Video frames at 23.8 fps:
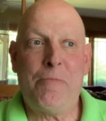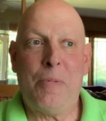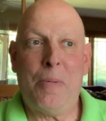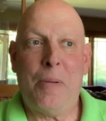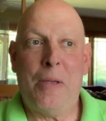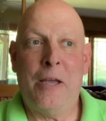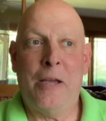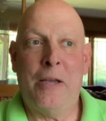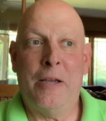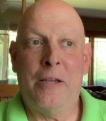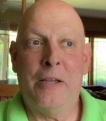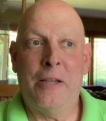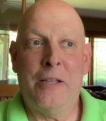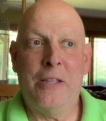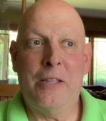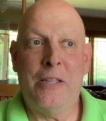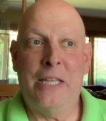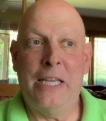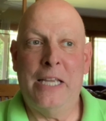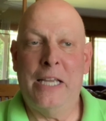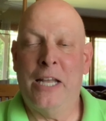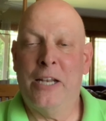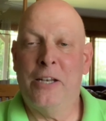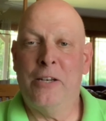
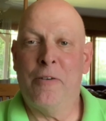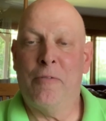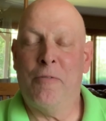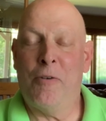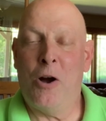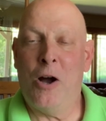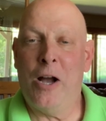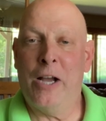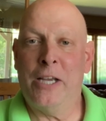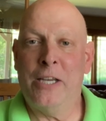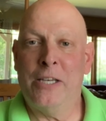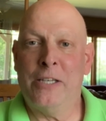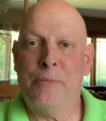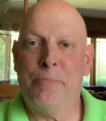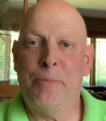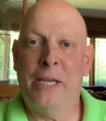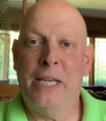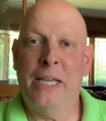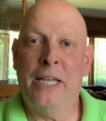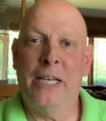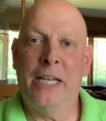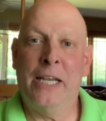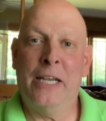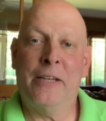the end of August,
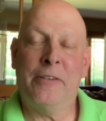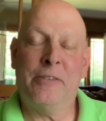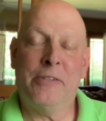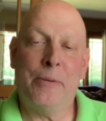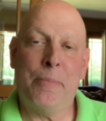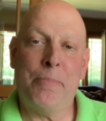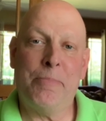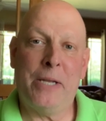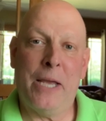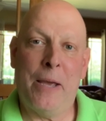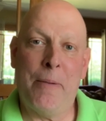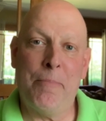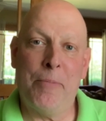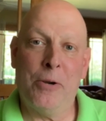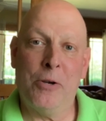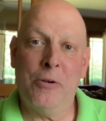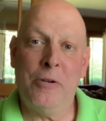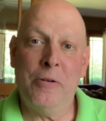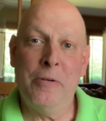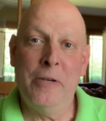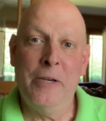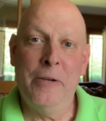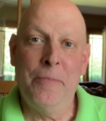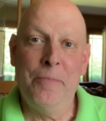beginning of
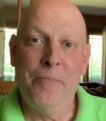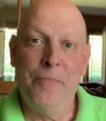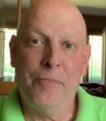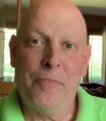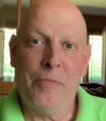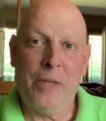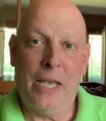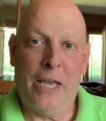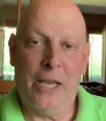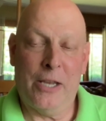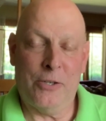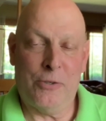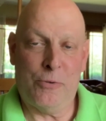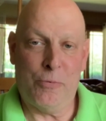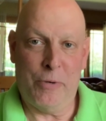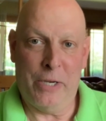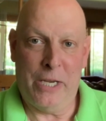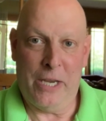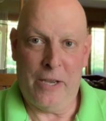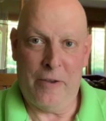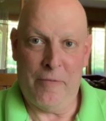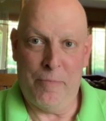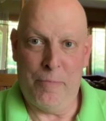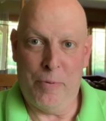September, as we
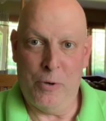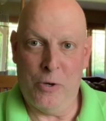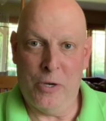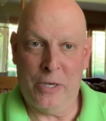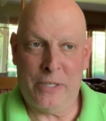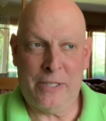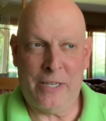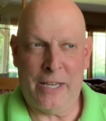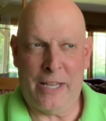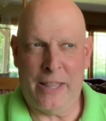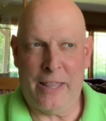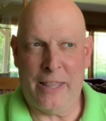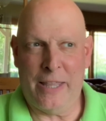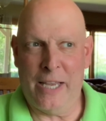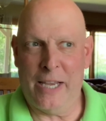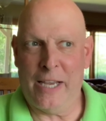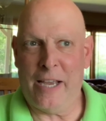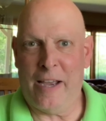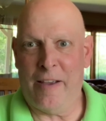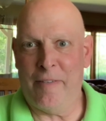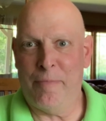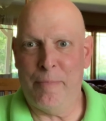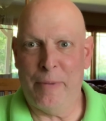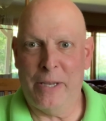have booked. I
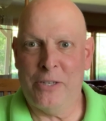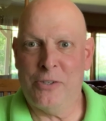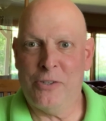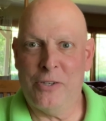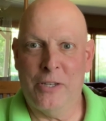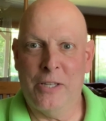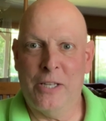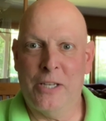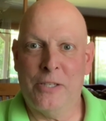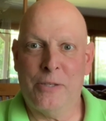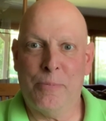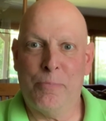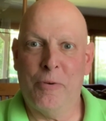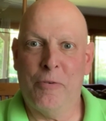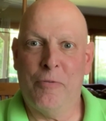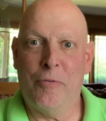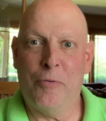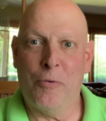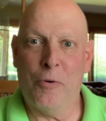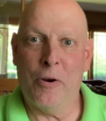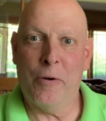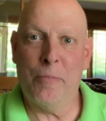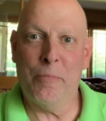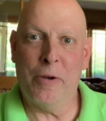think I've mentioned this
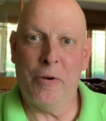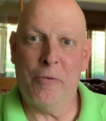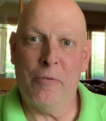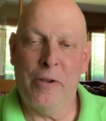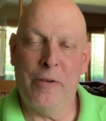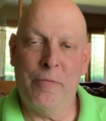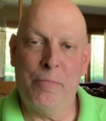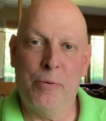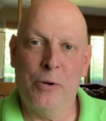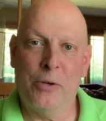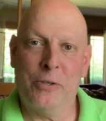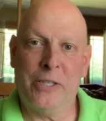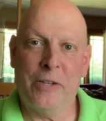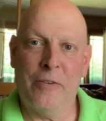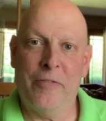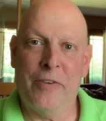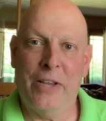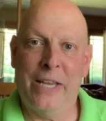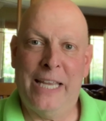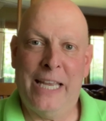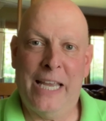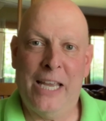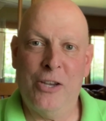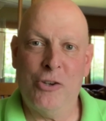before, but we've booked a
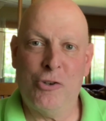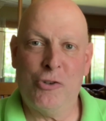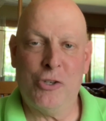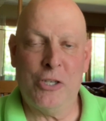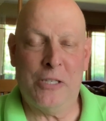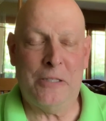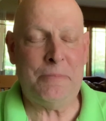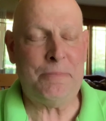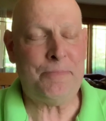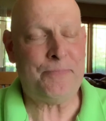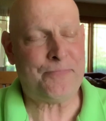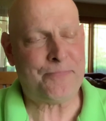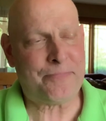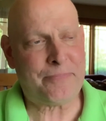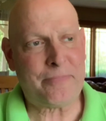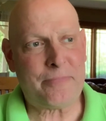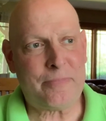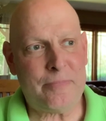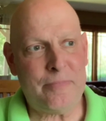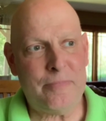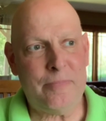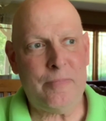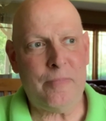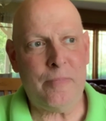vacation
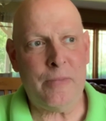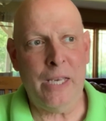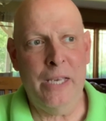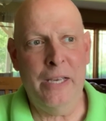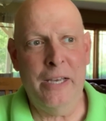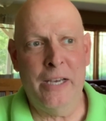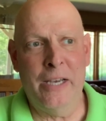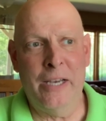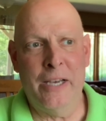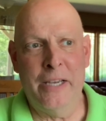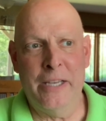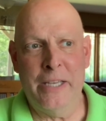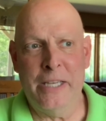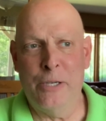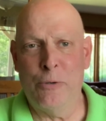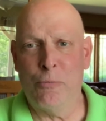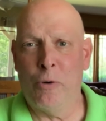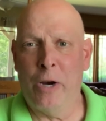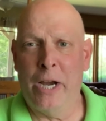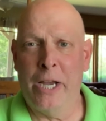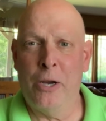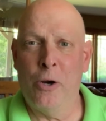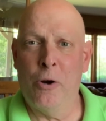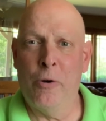in
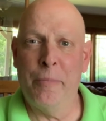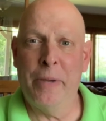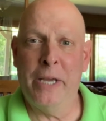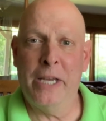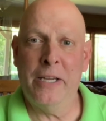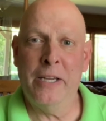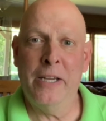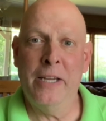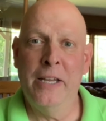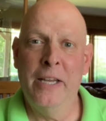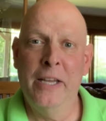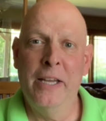Wyoming,